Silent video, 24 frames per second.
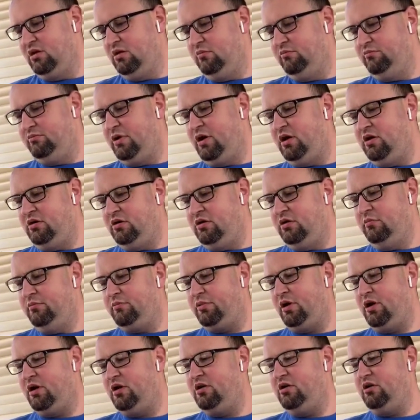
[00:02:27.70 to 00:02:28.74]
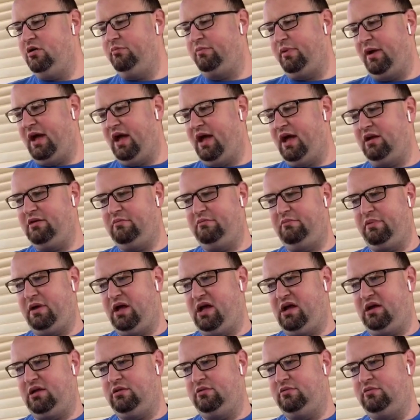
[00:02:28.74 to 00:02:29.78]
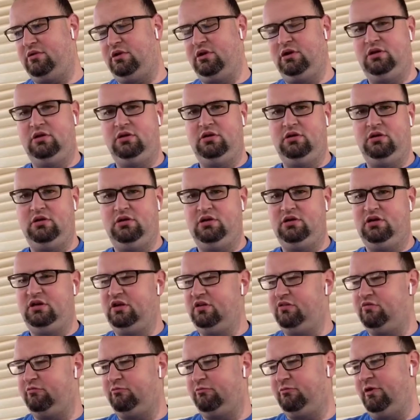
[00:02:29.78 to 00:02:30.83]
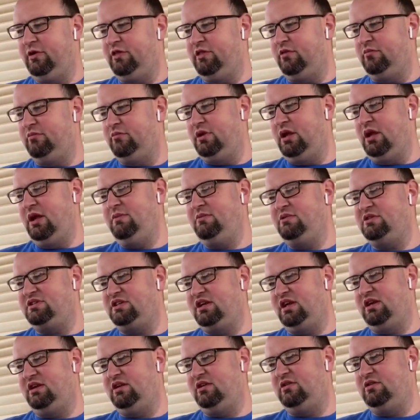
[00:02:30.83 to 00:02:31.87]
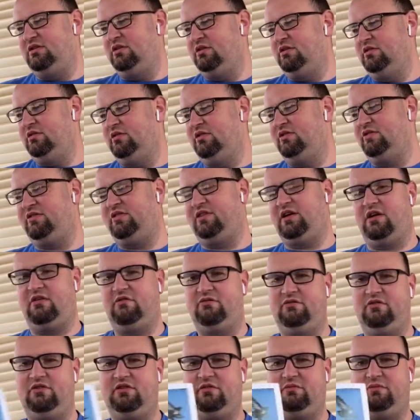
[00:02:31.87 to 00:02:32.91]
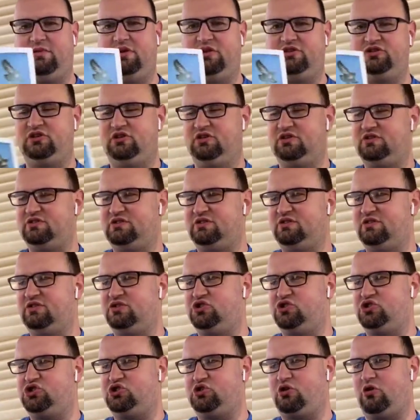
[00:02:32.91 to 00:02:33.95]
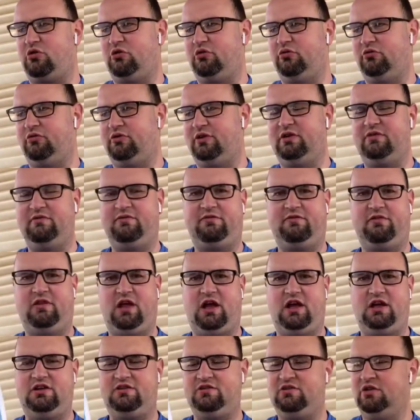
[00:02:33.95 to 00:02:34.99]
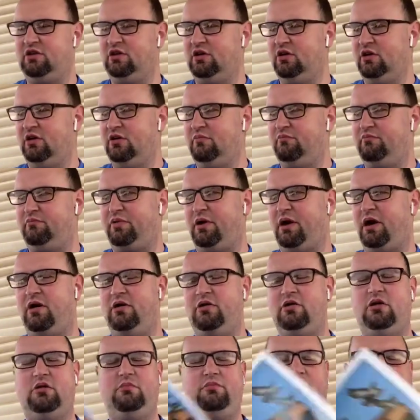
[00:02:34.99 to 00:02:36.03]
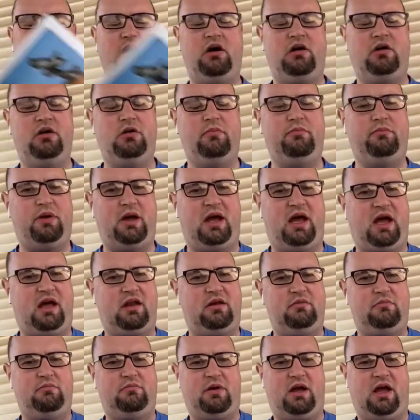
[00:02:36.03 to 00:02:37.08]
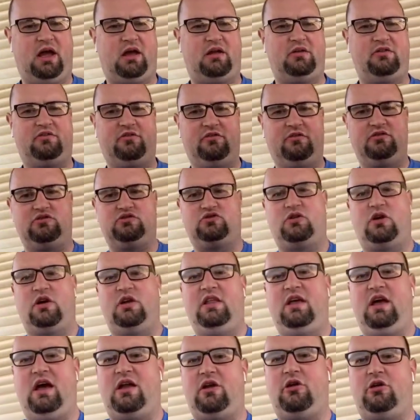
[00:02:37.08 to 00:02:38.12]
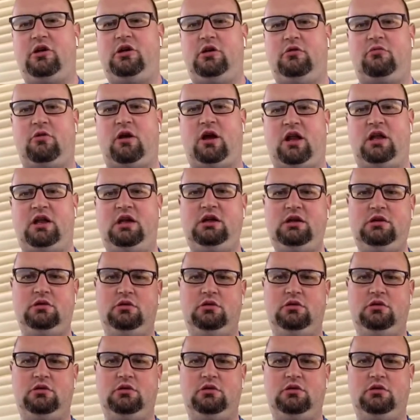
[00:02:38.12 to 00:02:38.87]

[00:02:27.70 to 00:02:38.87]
Putter, putter, pat, pat. His rhythm imitated the sound of the pigeons startled in flight. Putter, putter, pat, pat. So let's try that. Are you ready?